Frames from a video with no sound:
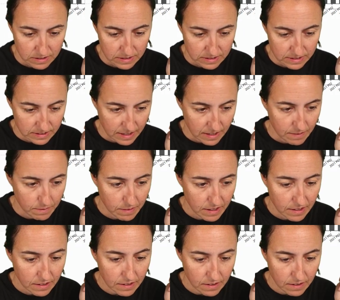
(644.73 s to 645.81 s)
Save
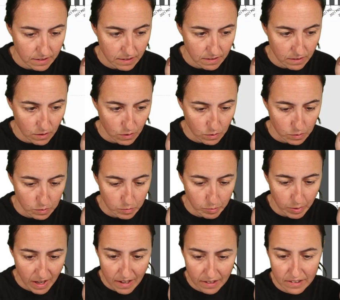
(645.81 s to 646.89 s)
it, go
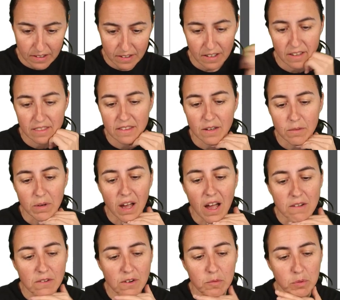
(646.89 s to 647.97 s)
back, and there we
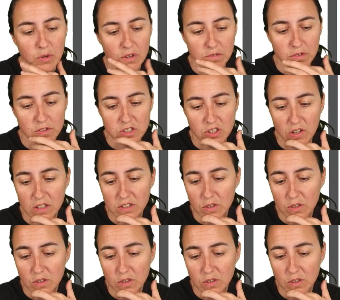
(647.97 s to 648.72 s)
have our beautiful chart.